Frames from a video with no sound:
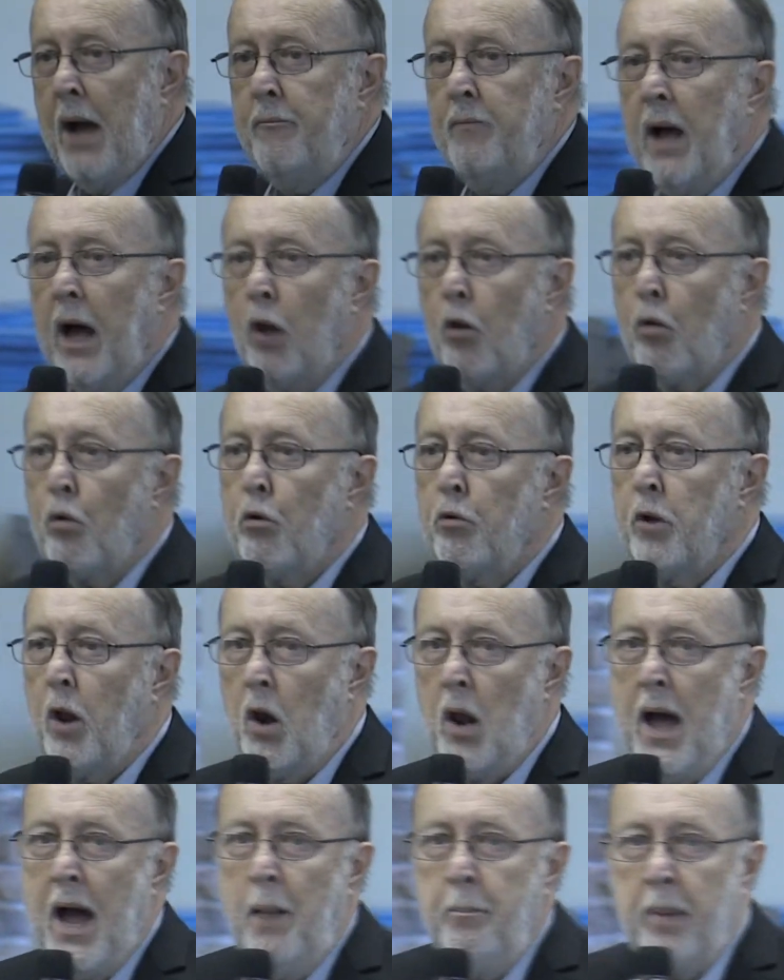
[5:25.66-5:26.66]
I've not learned a
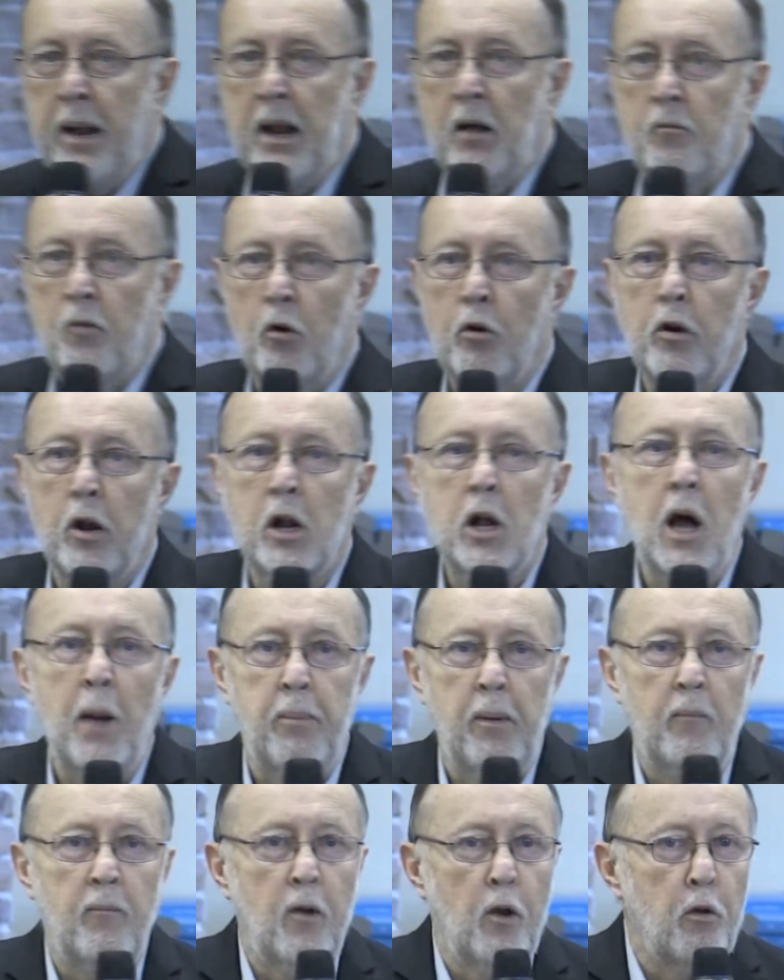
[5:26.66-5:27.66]
lot, but I've learned a
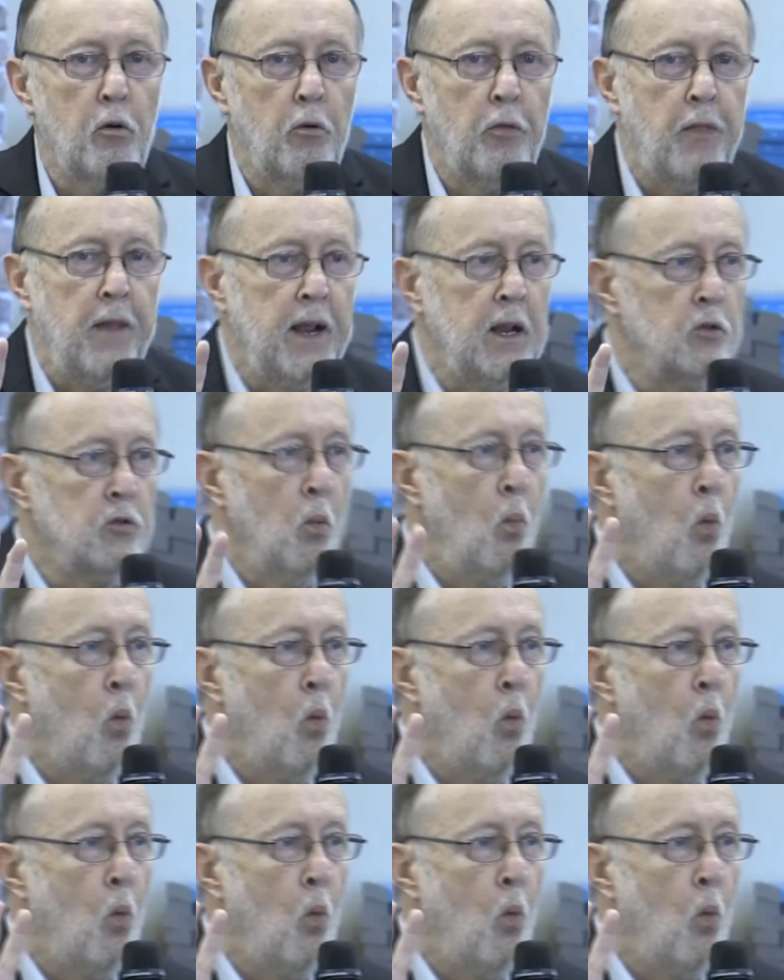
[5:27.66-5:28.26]
couple of little things.